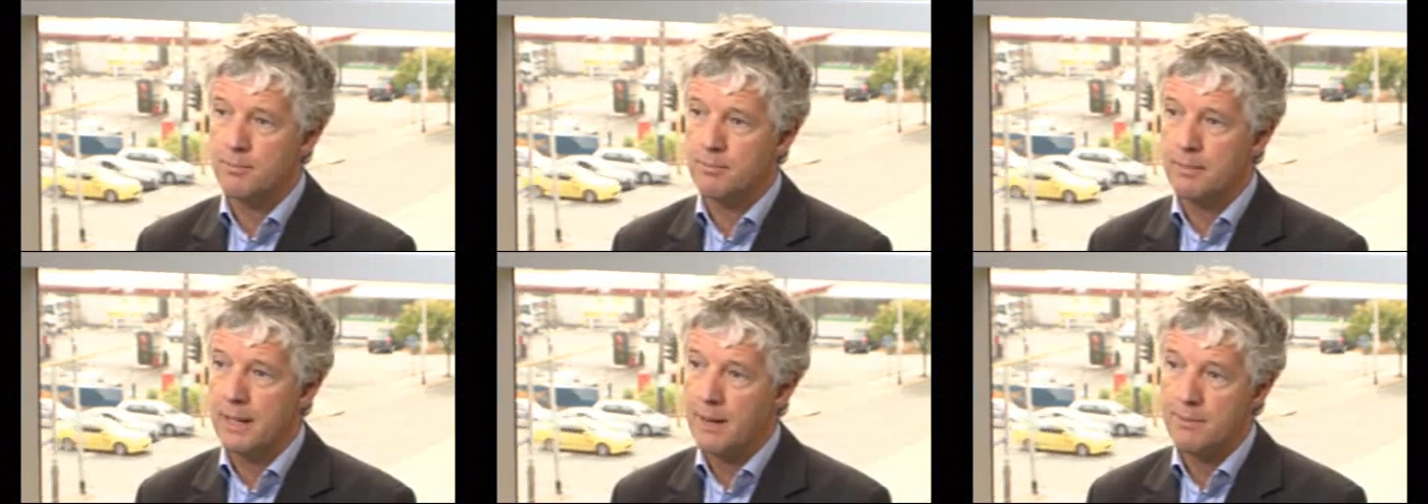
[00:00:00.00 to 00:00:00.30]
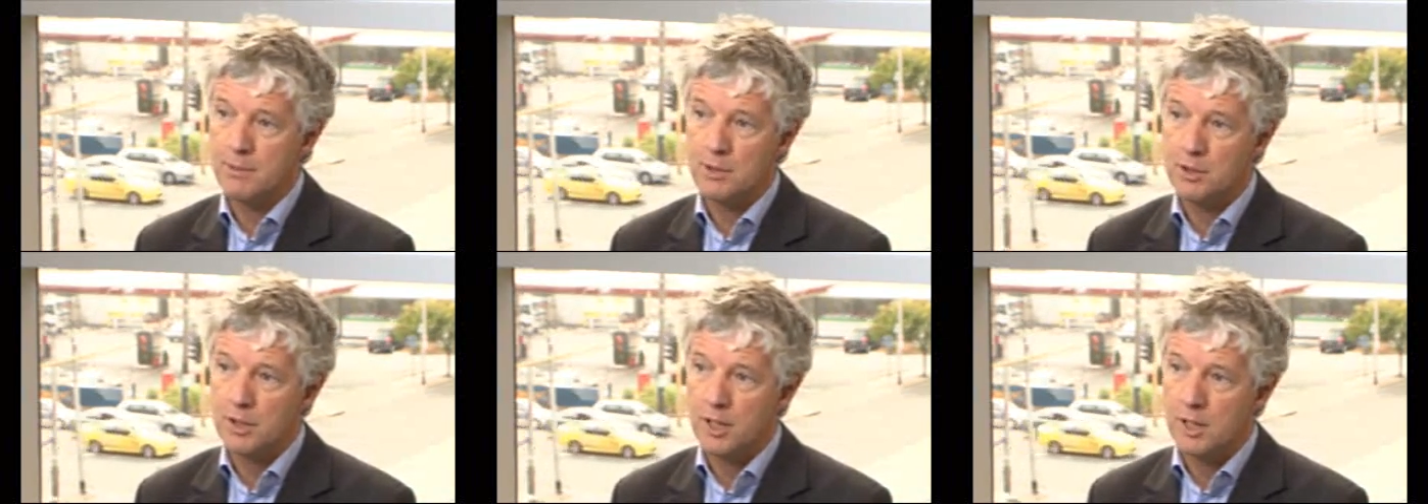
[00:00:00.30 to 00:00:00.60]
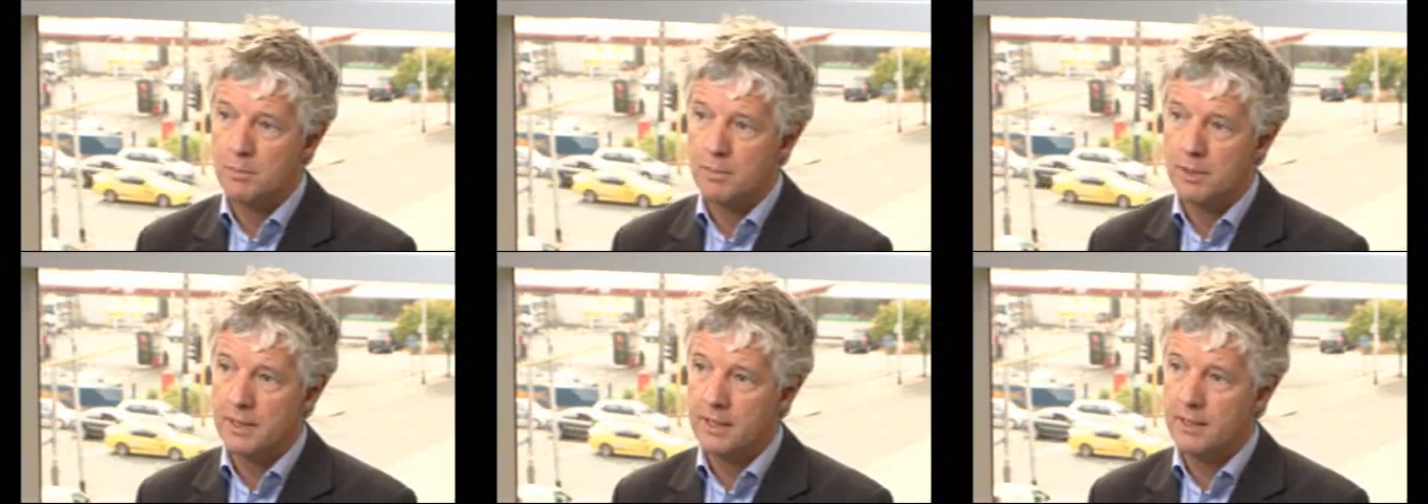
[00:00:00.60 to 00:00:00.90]
perhaps
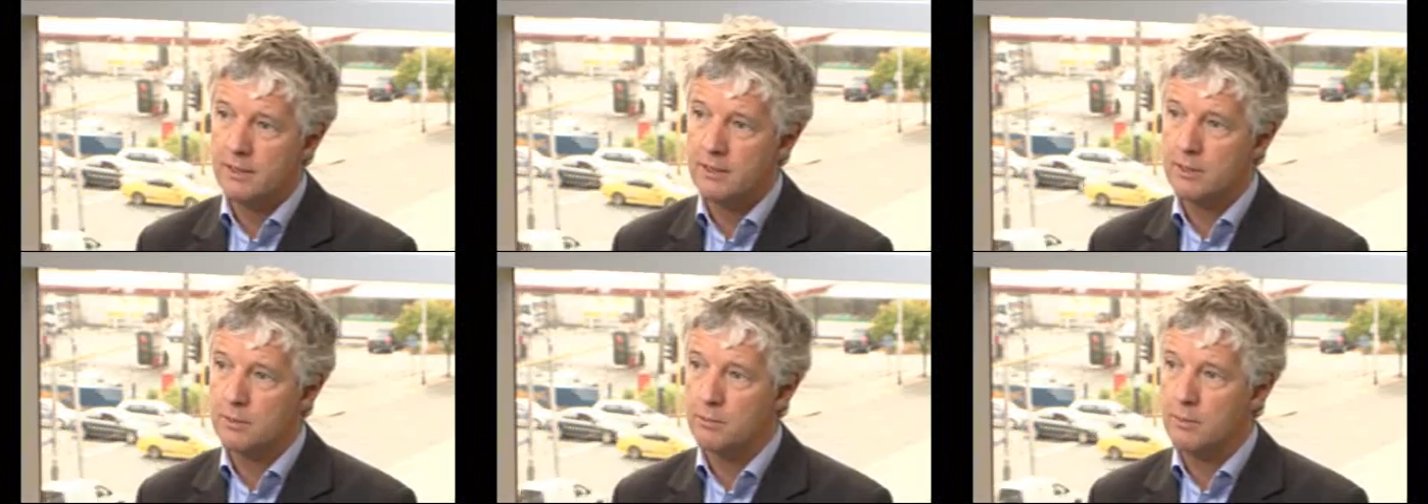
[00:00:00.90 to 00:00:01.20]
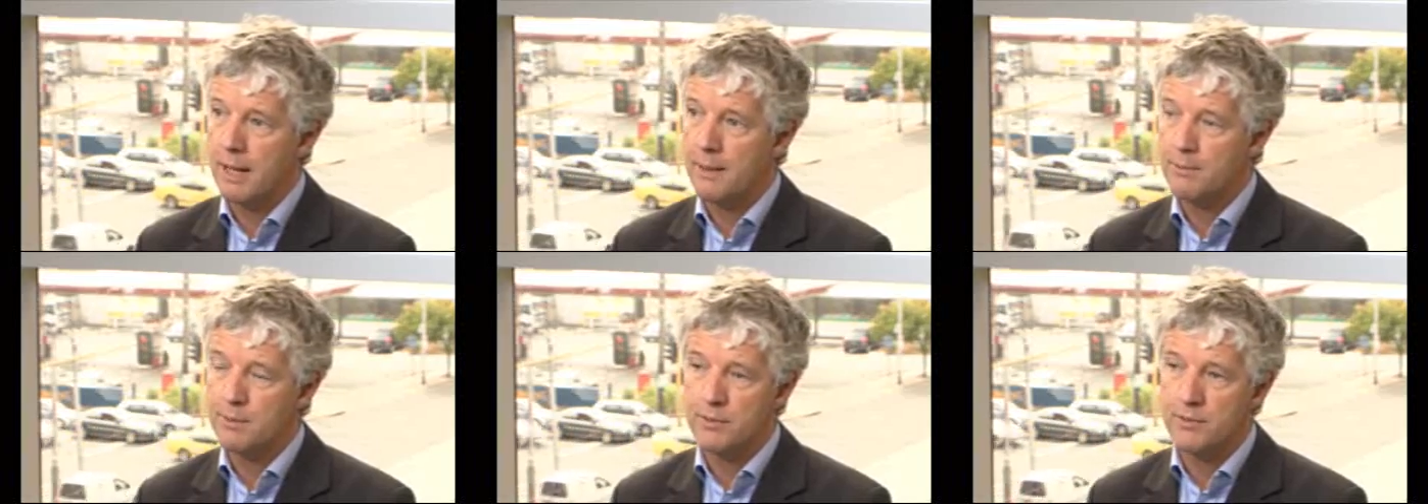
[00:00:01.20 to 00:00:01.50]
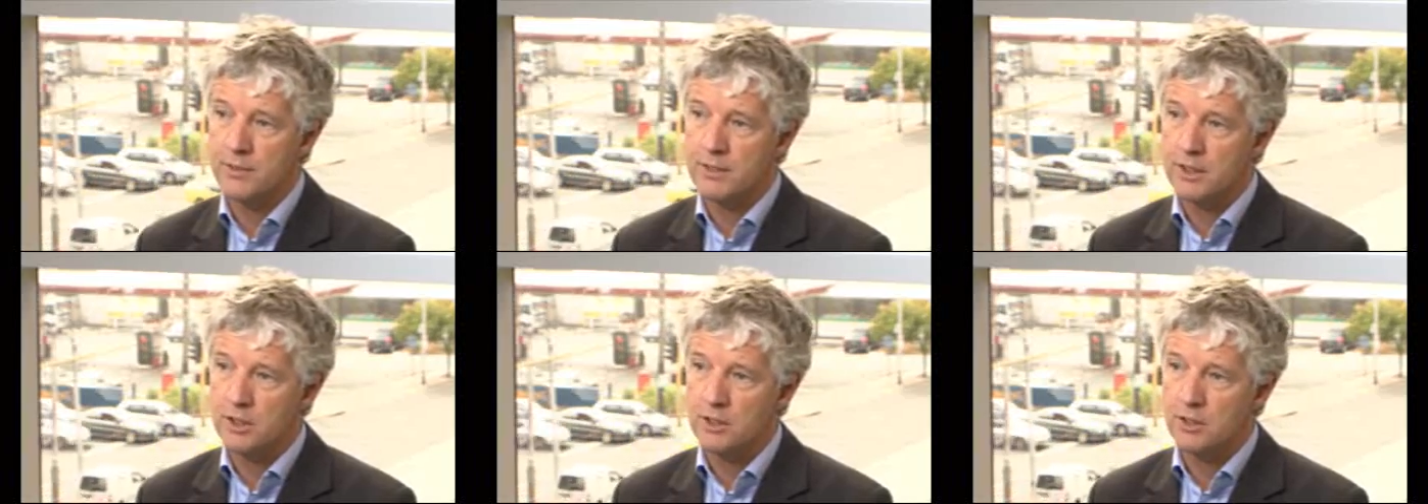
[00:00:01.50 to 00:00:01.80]
GPs, perhaps
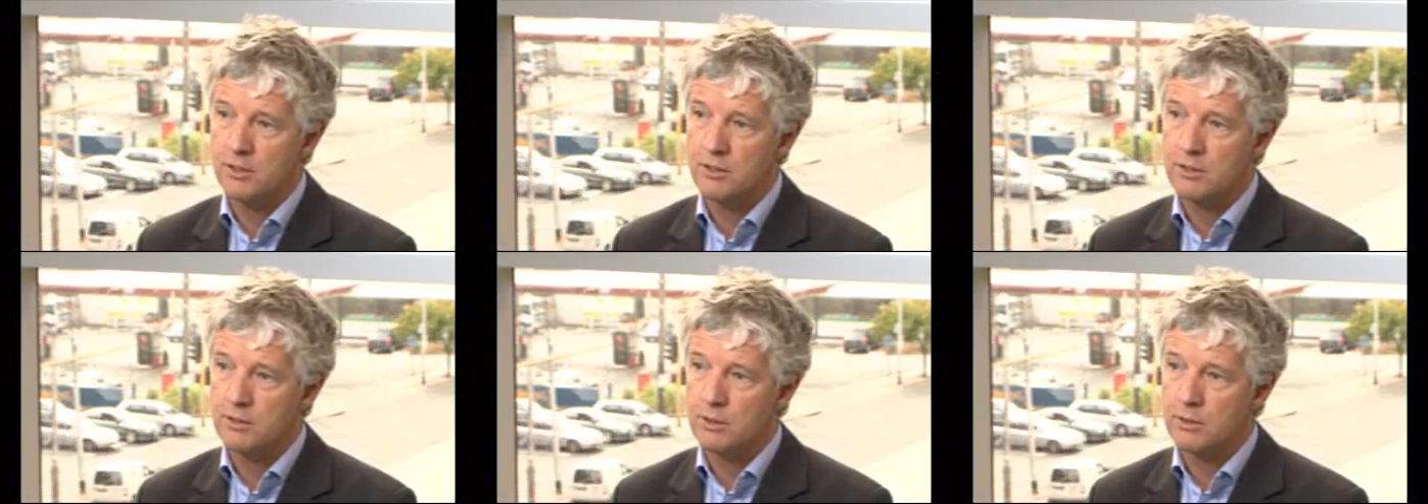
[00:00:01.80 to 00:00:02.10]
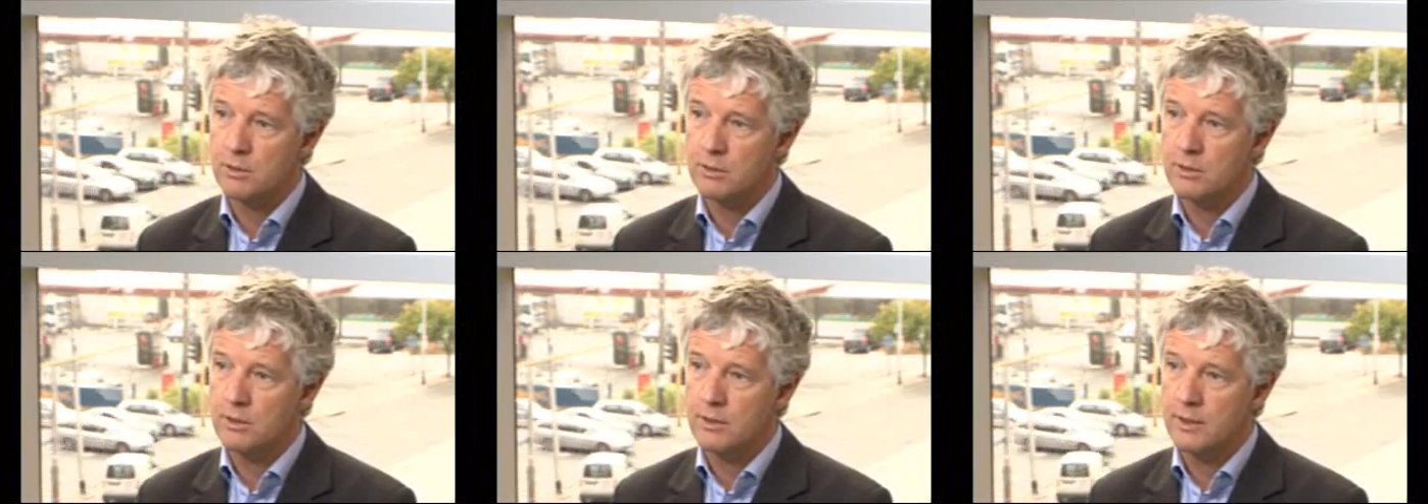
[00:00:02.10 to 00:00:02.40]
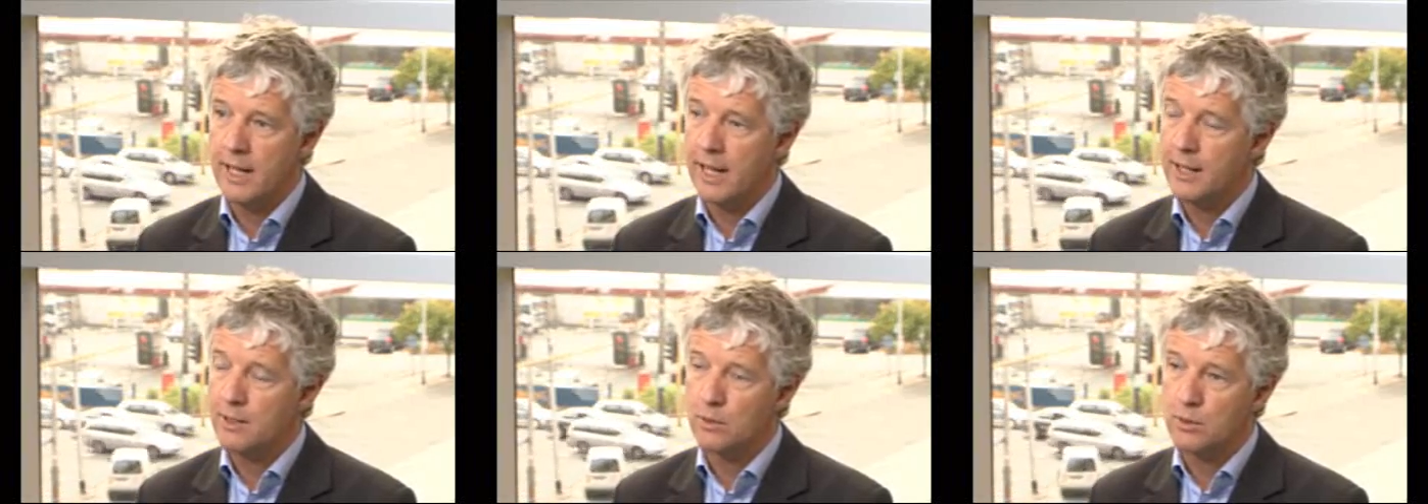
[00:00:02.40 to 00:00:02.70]
physicians
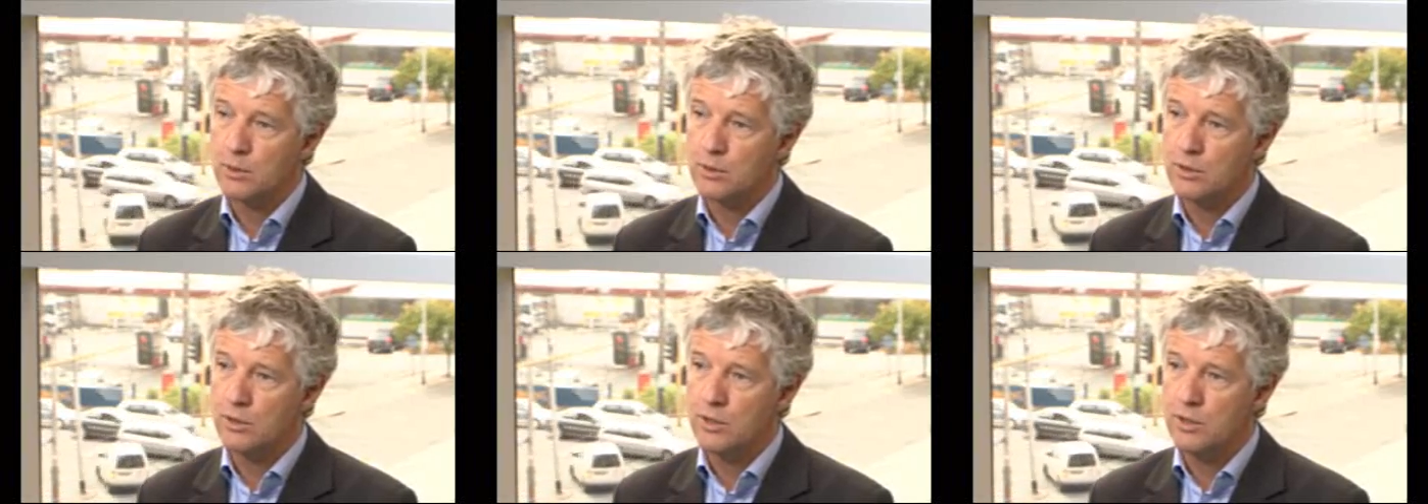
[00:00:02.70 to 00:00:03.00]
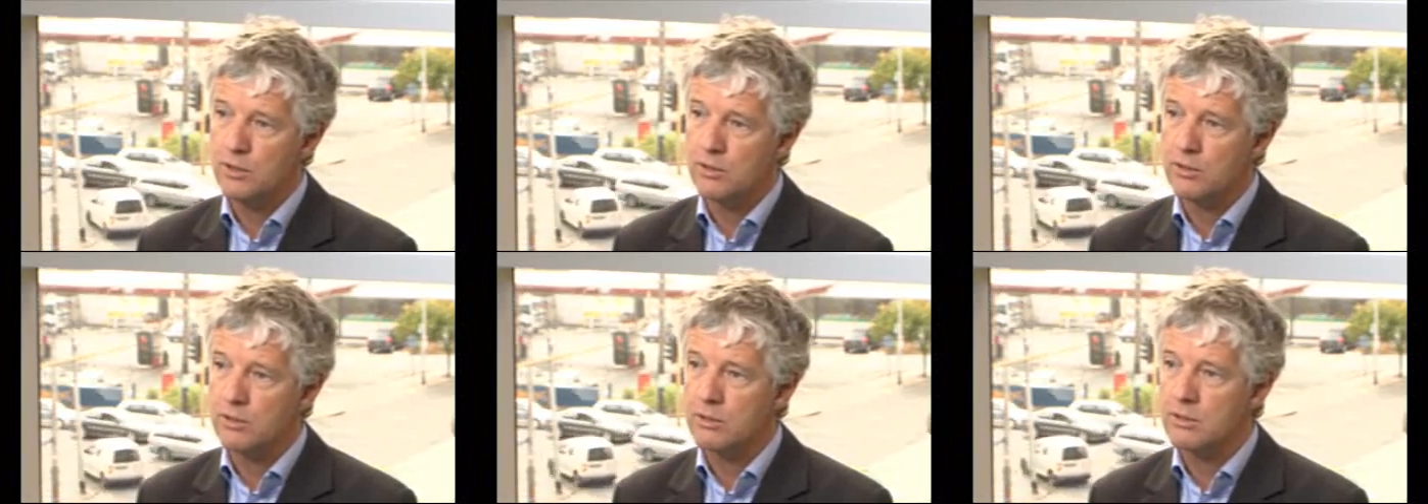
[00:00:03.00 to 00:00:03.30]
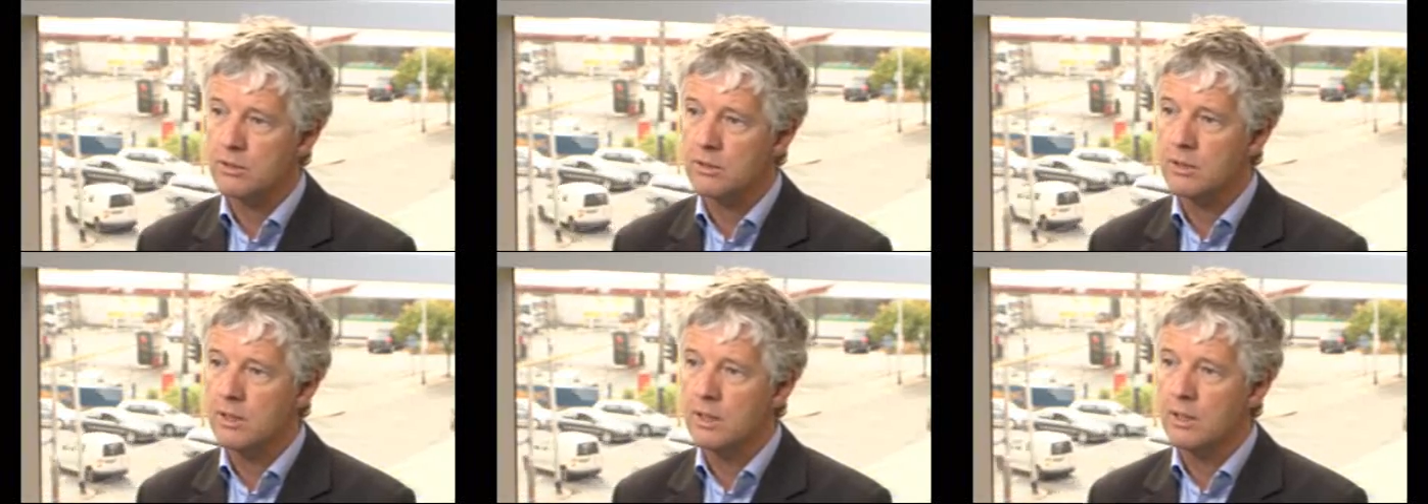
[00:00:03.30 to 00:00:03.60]
and or
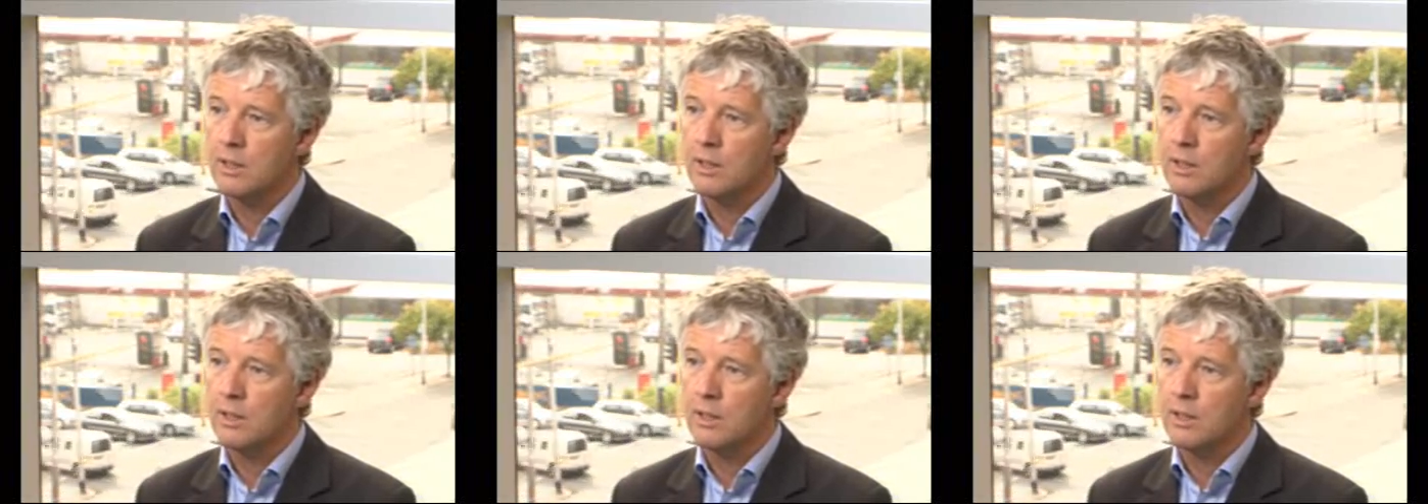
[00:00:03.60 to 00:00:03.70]
surgeons